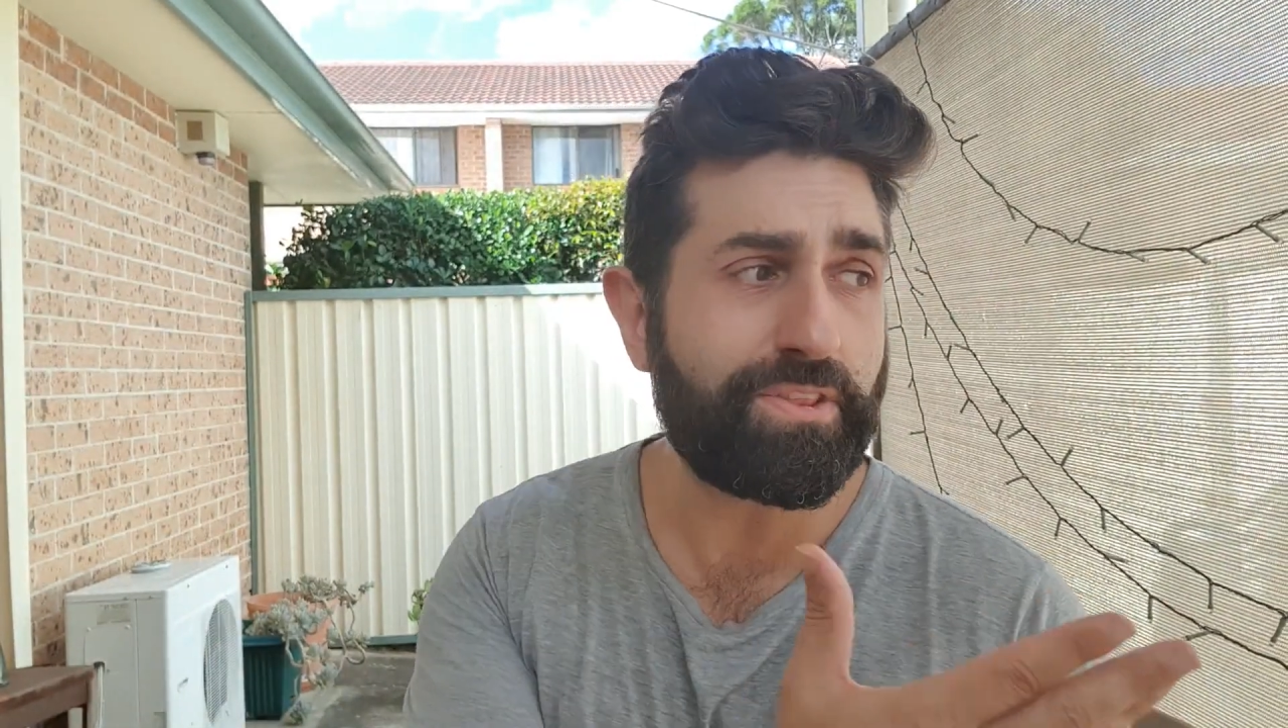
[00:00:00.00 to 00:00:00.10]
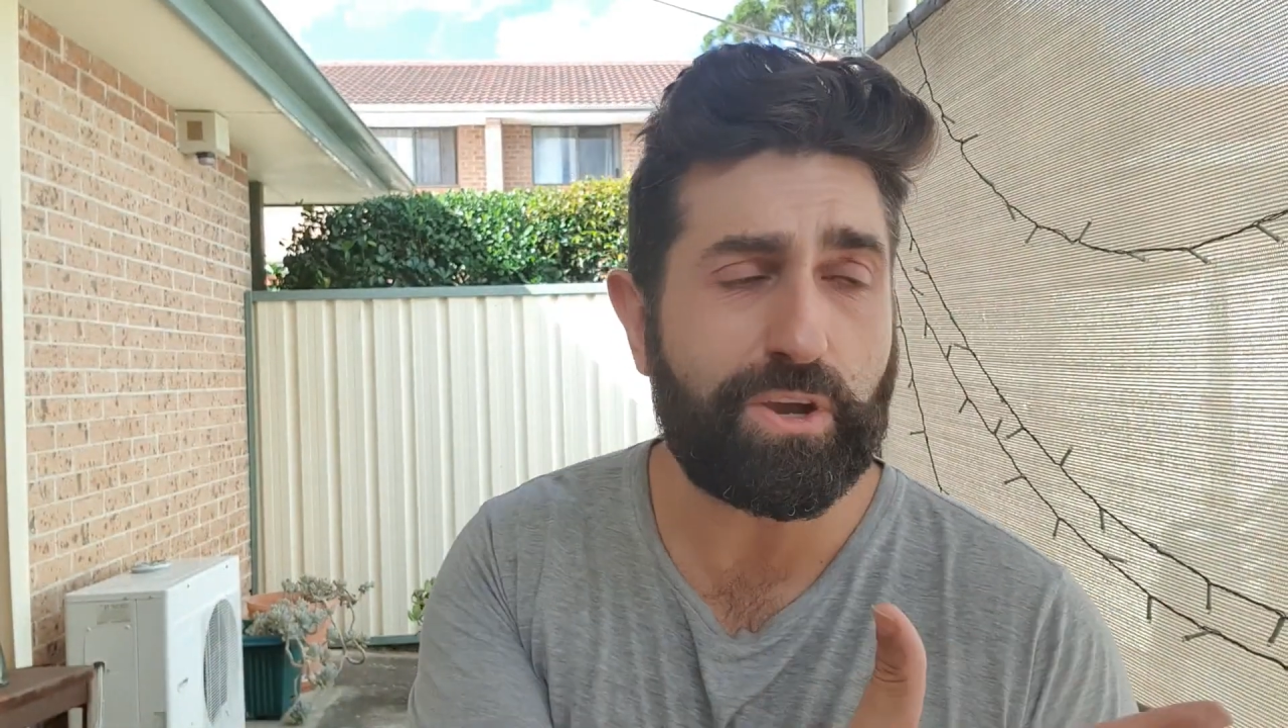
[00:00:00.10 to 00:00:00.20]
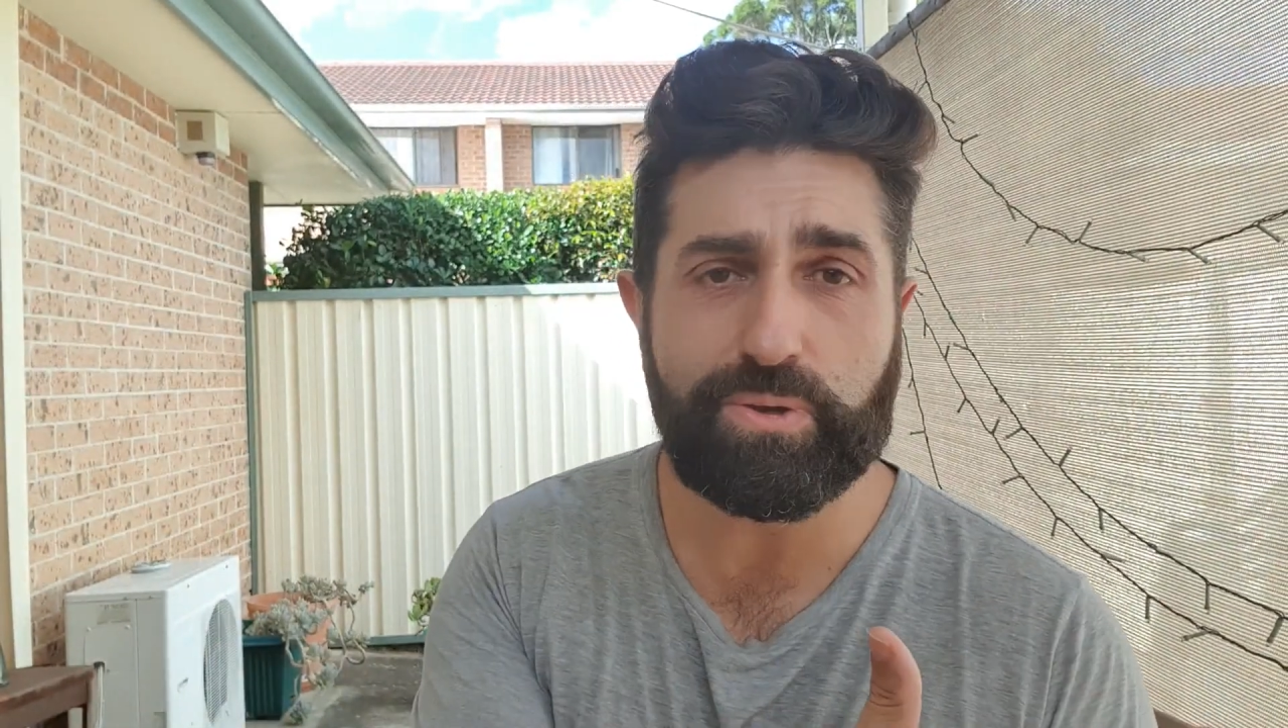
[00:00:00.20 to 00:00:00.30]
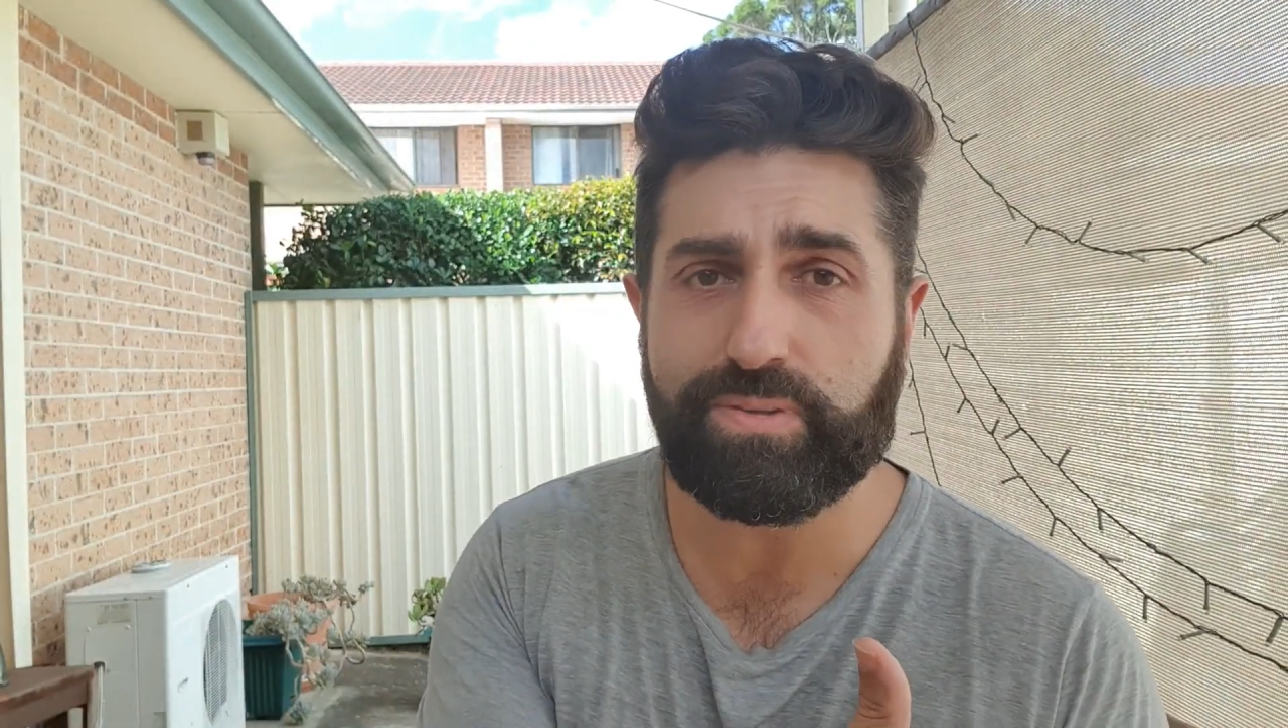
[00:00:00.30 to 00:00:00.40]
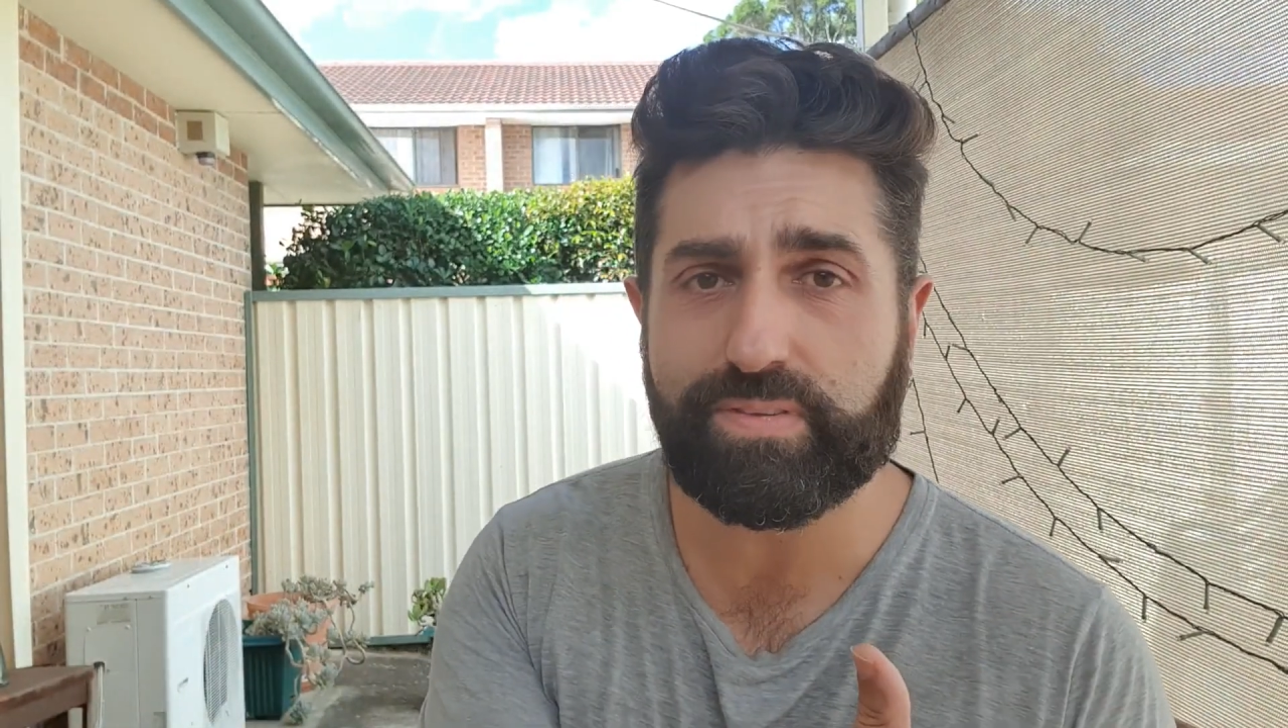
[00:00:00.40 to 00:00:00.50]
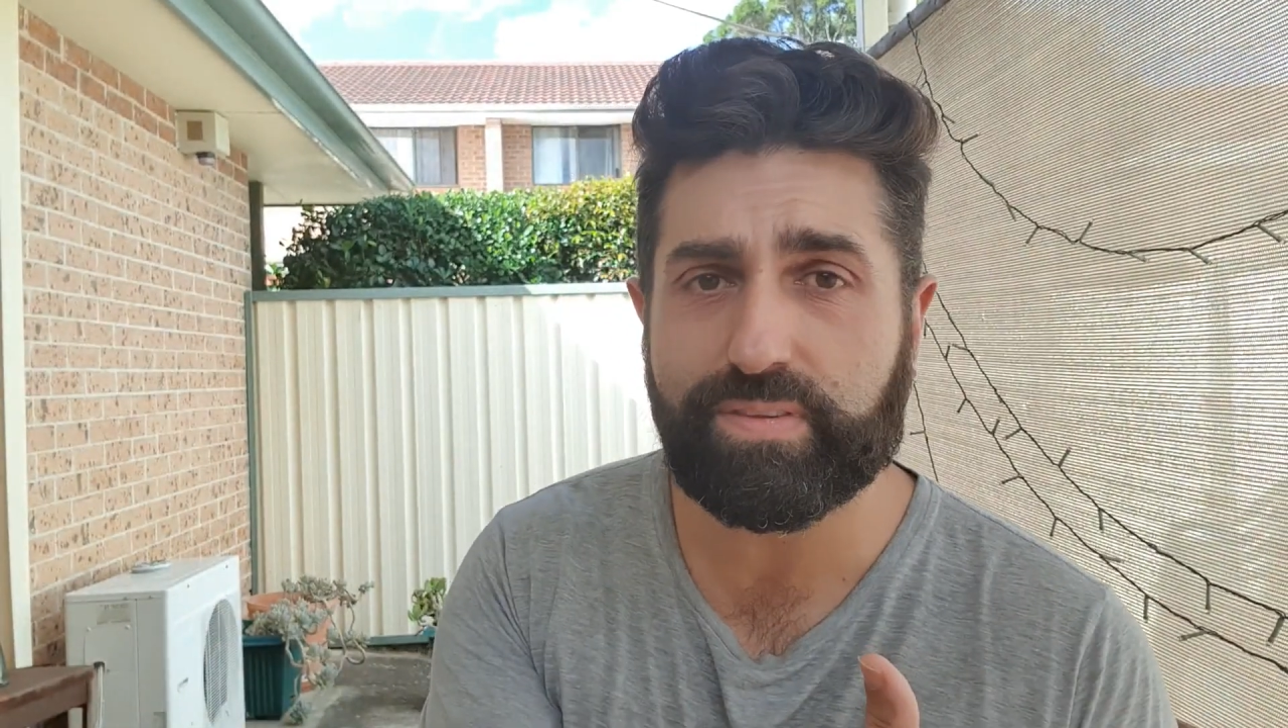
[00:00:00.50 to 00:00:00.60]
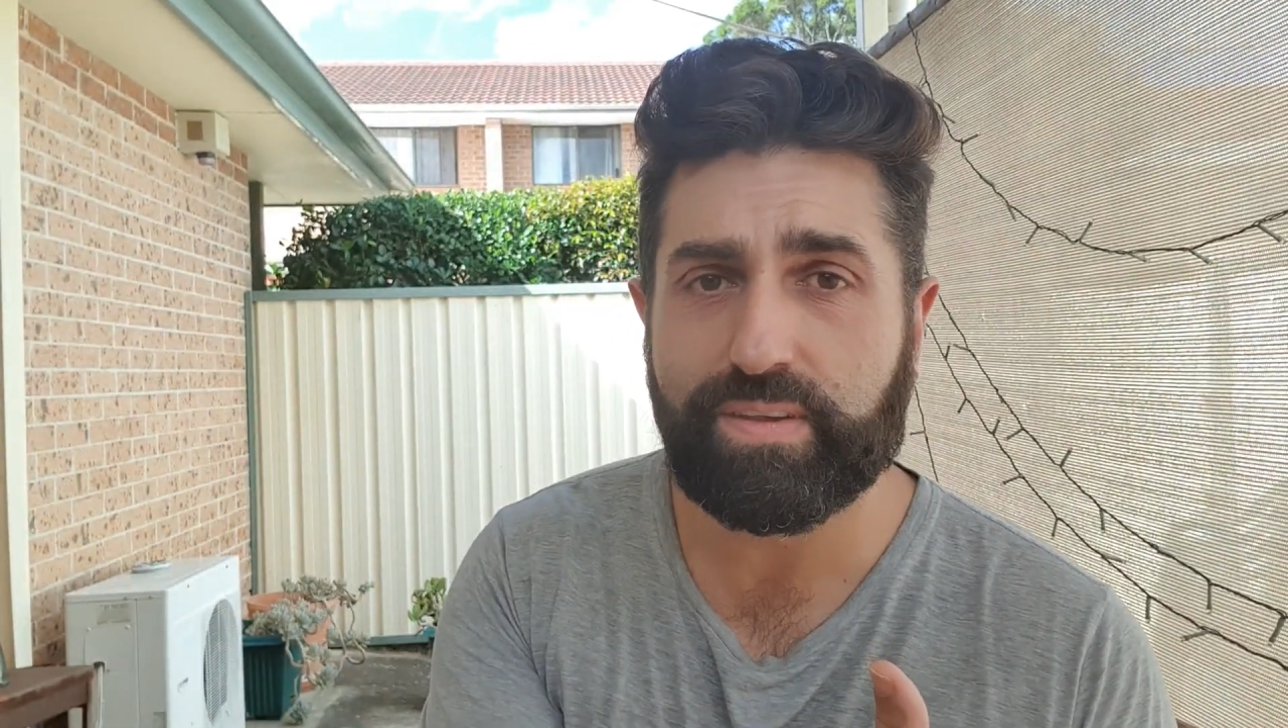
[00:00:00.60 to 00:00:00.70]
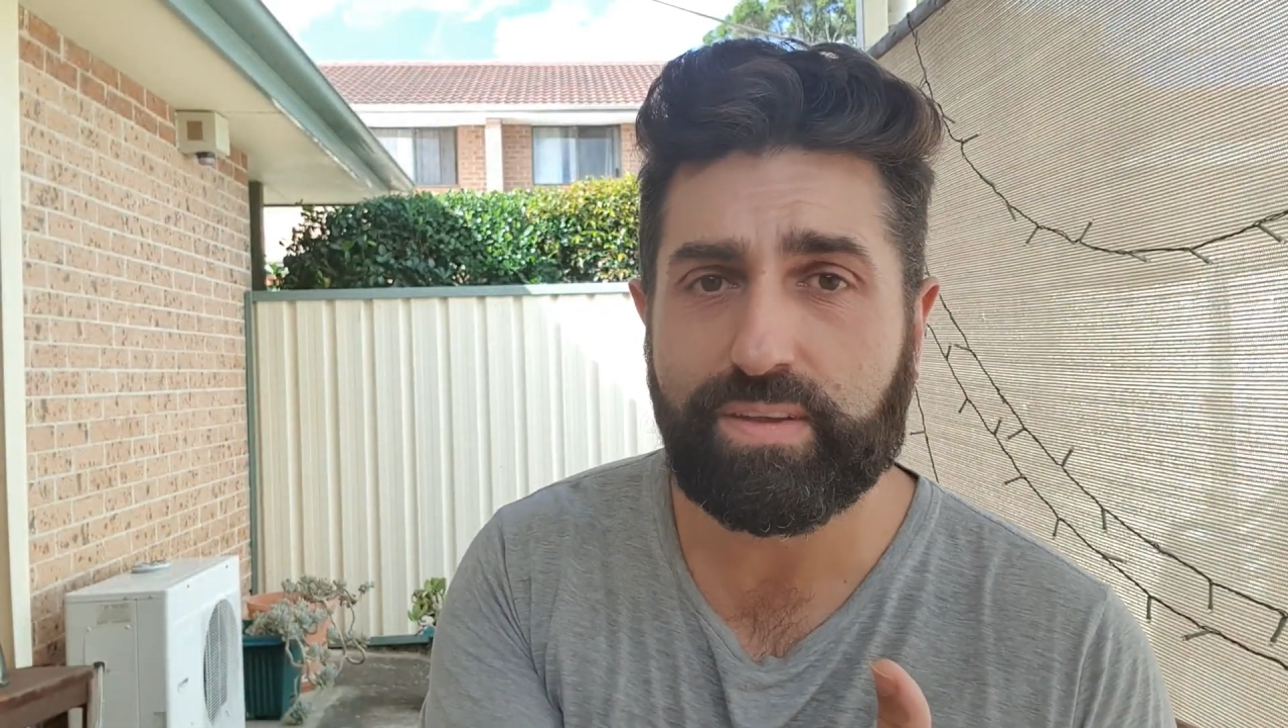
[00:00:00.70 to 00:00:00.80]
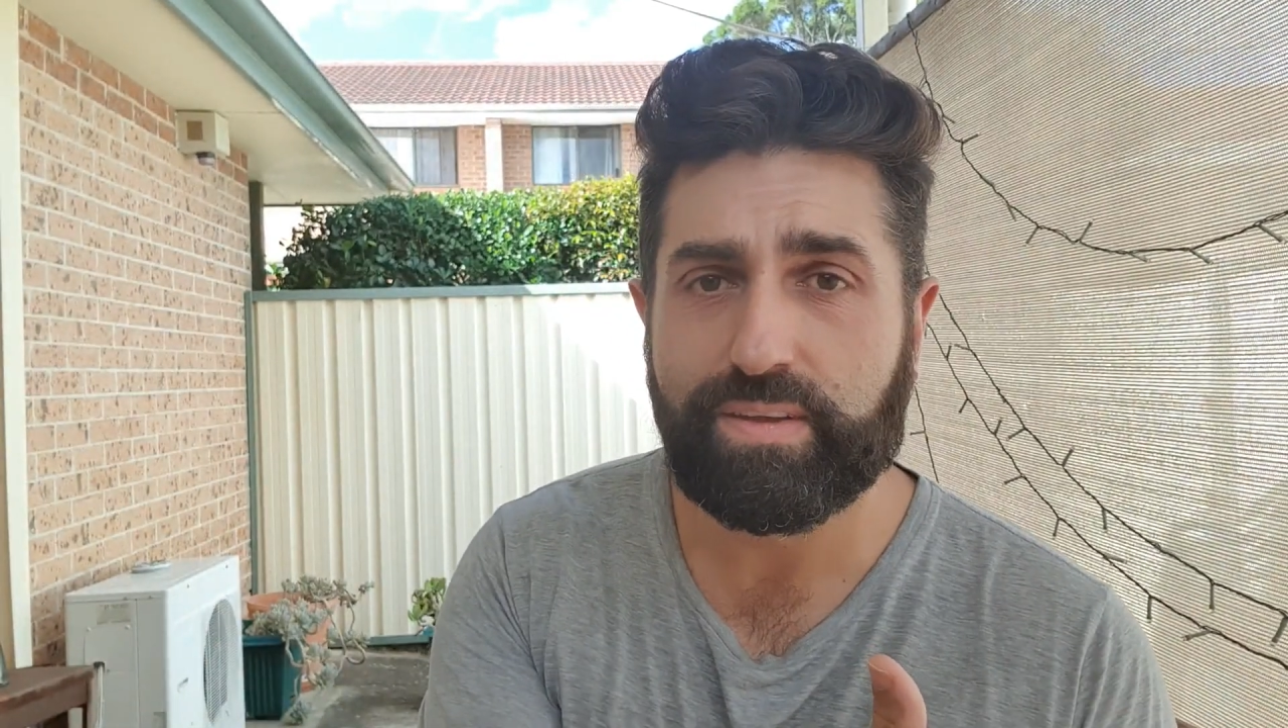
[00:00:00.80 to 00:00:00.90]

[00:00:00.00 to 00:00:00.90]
knows